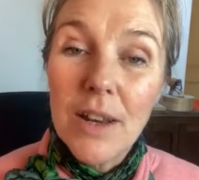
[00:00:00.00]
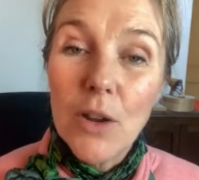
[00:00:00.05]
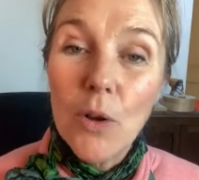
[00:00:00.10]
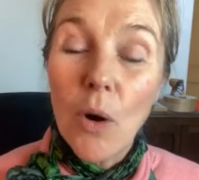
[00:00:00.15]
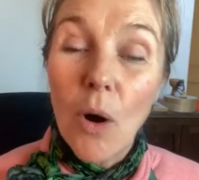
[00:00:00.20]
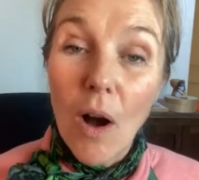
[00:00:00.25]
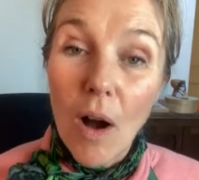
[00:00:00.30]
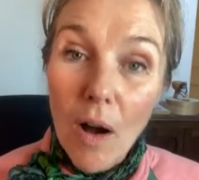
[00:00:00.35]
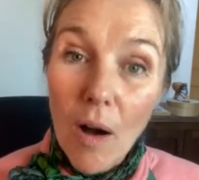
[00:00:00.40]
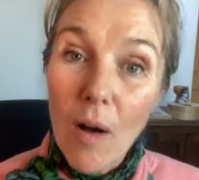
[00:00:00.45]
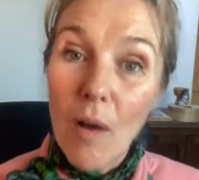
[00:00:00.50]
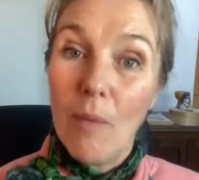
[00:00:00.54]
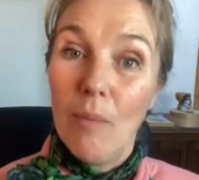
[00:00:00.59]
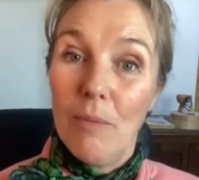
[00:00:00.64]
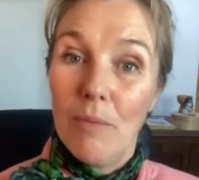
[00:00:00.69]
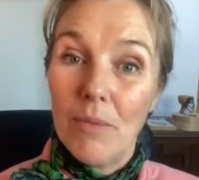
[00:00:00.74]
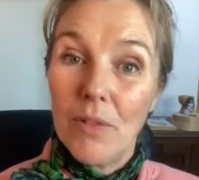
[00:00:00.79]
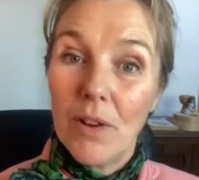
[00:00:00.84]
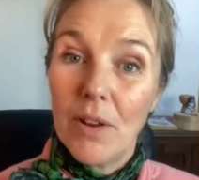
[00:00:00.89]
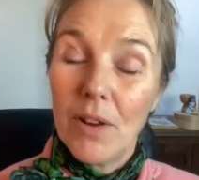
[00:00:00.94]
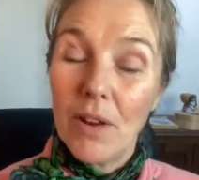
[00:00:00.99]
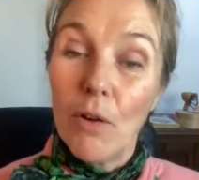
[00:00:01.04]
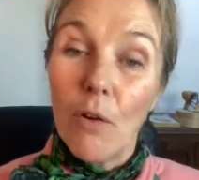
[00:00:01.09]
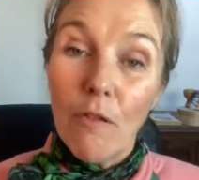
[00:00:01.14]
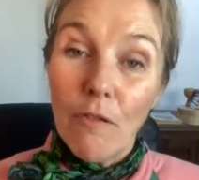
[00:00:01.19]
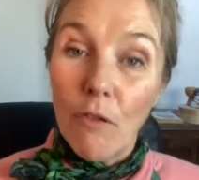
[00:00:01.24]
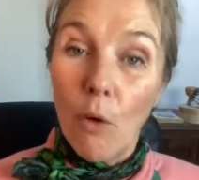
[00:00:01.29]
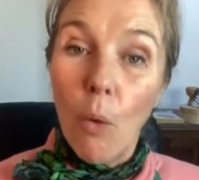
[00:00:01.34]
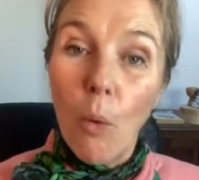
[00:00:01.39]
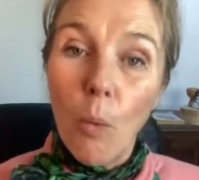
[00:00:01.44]
You're armed, you're
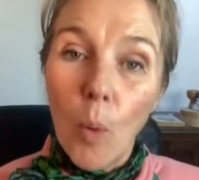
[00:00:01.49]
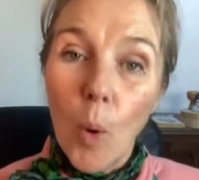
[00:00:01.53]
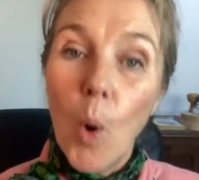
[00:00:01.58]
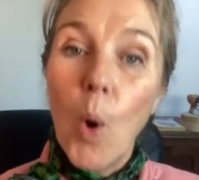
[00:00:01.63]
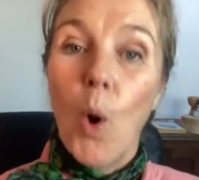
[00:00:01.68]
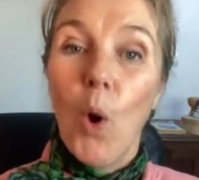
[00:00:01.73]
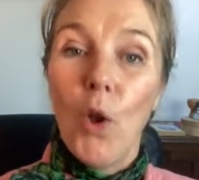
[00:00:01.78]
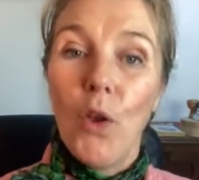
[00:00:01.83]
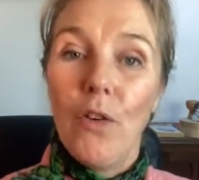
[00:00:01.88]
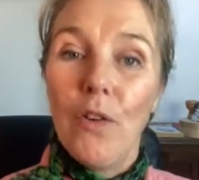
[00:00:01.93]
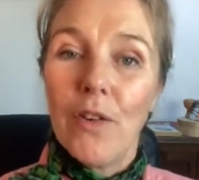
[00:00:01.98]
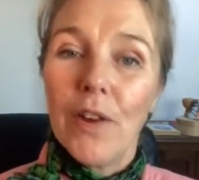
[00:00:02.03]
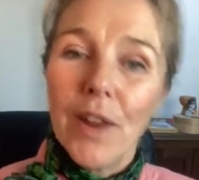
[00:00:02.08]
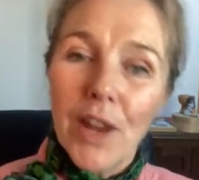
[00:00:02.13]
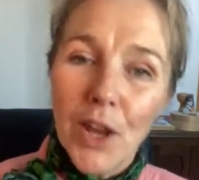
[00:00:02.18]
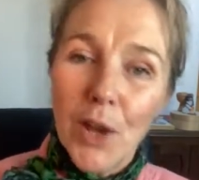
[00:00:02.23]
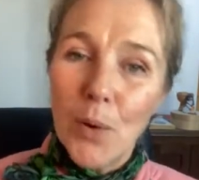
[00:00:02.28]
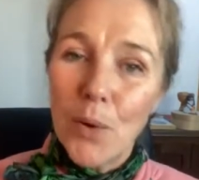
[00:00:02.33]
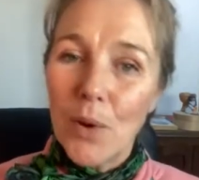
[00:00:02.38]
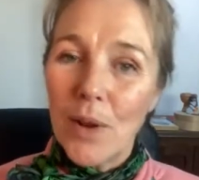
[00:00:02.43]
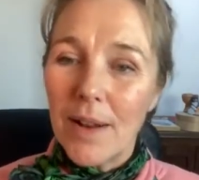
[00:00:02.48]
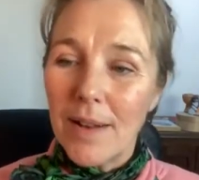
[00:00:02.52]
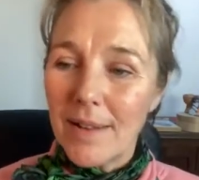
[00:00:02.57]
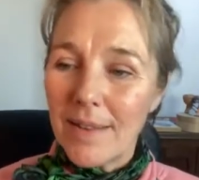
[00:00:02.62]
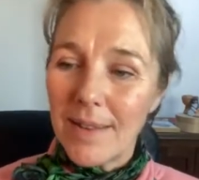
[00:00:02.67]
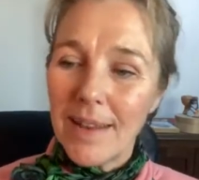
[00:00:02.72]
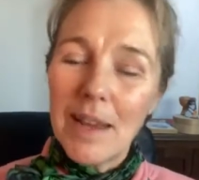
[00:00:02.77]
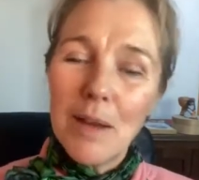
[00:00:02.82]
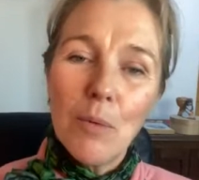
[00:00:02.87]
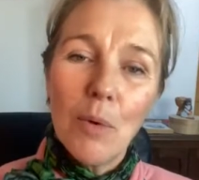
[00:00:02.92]
forewarned, you can
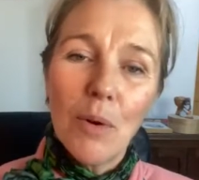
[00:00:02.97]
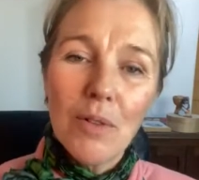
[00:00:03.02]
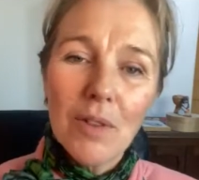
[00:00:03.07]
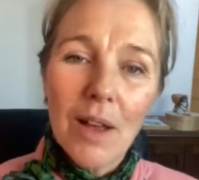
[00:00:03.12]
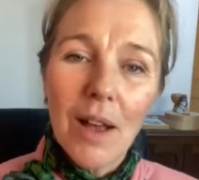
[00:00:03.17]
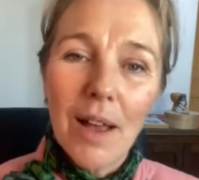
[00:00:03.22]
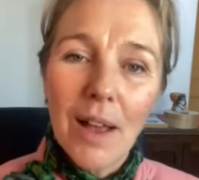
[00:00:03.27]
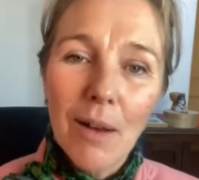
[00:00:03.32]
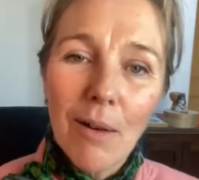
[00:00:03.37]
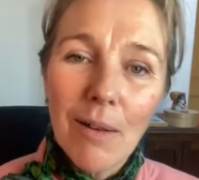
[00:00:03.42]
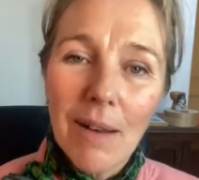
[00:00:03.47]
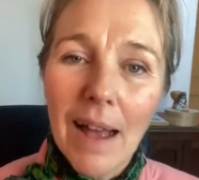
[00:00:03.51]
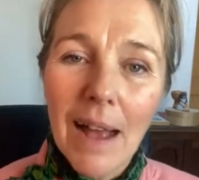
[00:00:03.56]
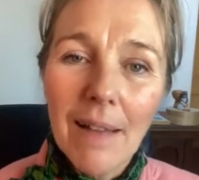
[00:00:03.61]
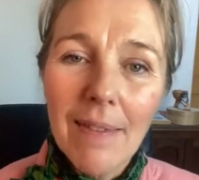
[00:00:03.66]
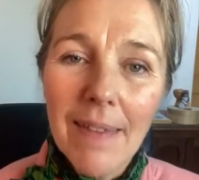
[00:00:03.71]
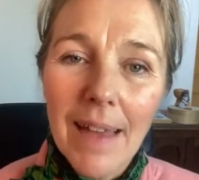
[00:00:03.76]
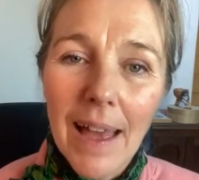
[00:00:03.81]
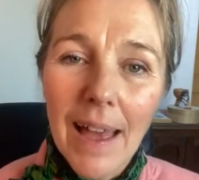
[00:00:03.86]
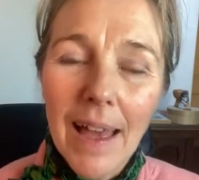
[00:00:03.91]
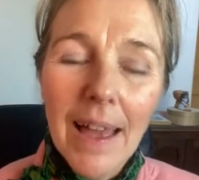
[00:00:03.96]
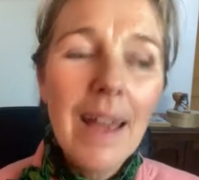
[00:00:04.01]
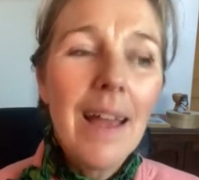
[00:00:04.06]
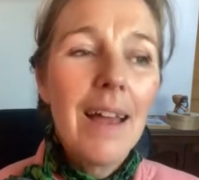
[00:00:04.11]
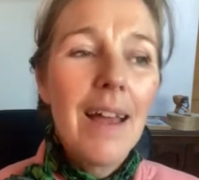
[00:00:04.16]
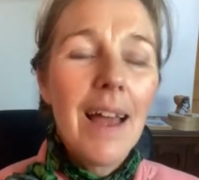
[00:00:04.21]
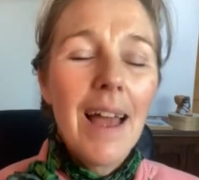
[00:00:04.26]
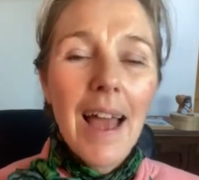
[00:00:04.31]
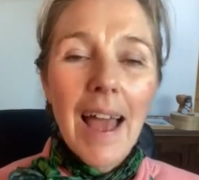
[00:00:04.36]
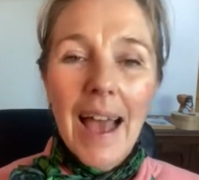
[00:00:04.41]
see what's going on out there,
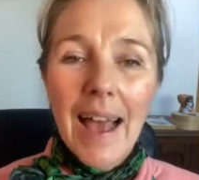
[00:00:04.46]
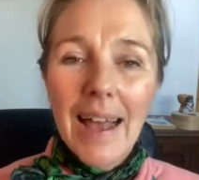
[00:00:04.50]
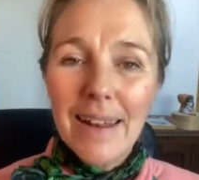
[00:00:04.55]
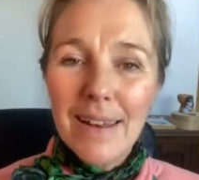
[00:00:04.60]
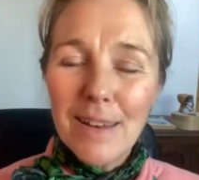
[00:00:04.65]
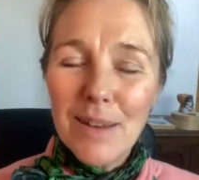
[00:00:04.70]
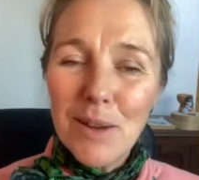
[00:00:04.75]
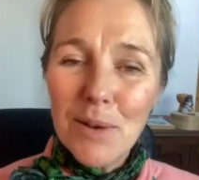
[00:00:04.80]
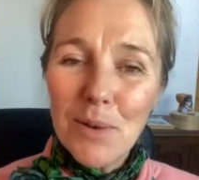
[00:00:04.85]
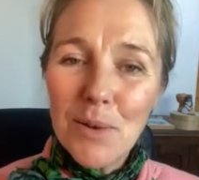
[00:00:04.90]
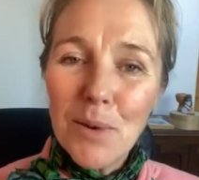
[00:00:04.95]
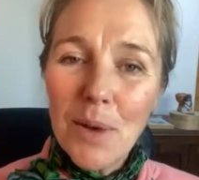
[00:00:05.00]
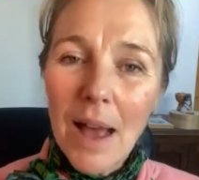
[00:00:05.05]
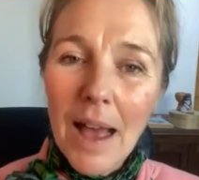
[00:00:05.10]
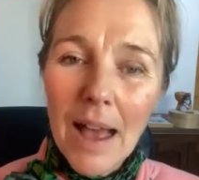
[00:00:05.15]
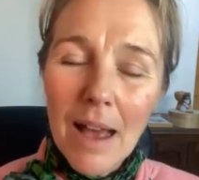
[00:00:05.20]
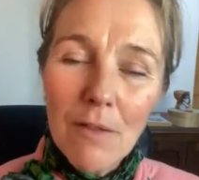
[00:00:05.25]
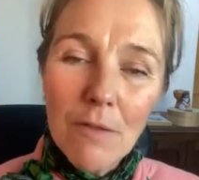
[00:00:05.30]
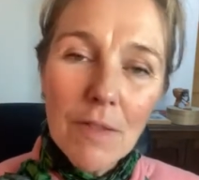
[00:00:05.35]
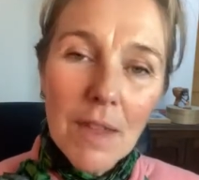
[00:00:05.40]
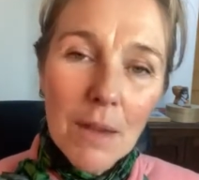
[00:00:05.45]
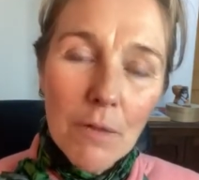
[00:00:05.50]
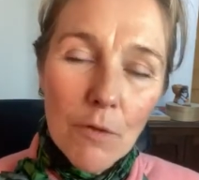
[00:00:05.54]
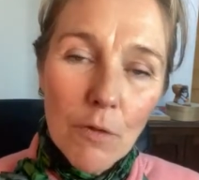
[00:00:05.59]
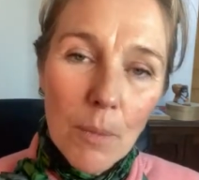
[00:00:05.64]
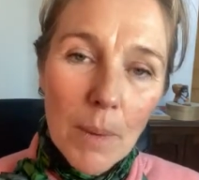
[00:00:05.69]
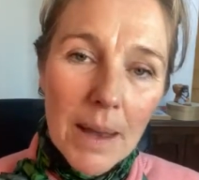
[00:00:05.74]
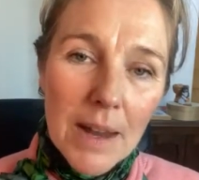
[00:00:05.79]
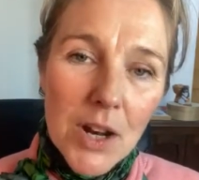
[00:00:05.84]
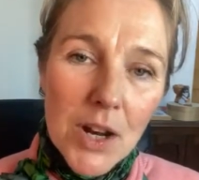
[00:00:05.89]
and you have the
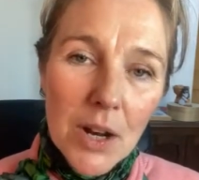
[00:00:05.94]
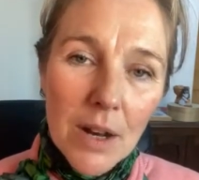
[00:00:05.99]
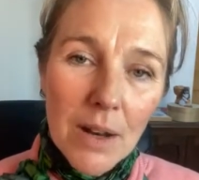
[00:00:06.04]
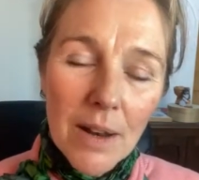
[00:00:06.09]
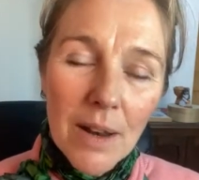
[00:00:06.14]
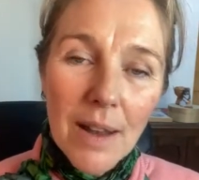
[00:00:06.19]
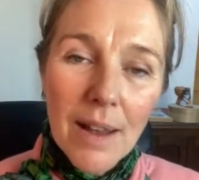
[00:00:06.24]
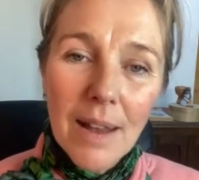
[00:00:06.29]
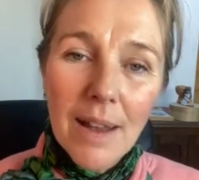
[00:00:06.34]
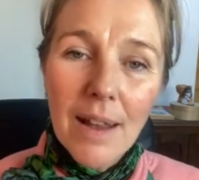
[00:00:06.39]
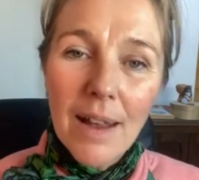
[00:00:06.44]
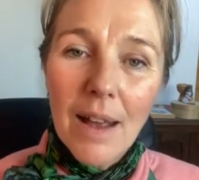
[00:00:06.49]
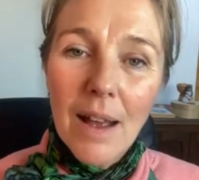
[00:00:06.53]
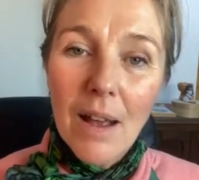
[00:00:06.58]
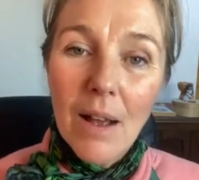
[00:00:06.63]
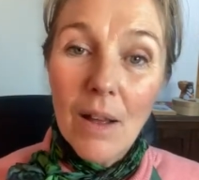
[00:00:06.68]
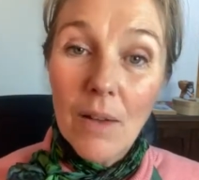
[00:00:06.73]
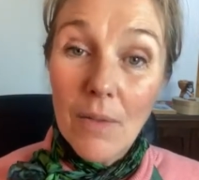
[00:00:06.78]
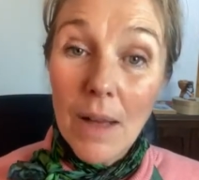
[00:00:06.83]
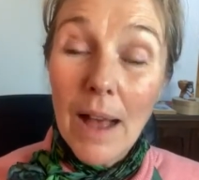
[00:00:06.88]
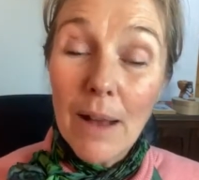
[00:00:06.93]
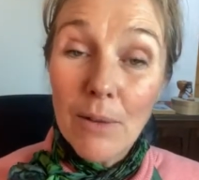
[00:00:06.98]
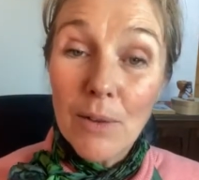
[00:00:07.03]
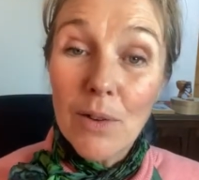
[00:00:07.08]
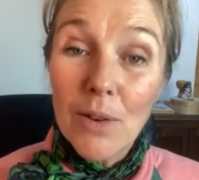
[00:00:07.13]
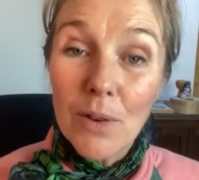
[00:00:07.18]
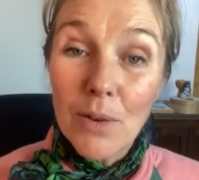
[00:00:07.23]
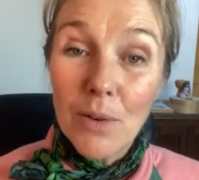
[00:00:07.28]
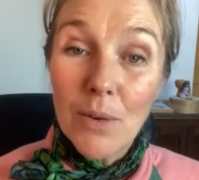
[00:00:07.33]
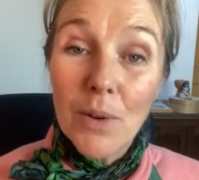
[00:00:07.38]
information of how
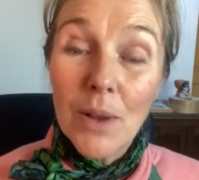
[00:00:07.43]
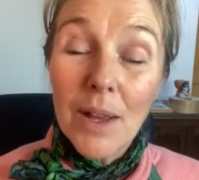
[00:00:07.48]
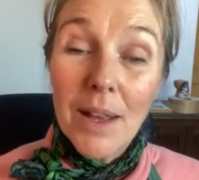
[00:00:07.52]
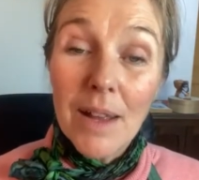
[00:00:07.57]
to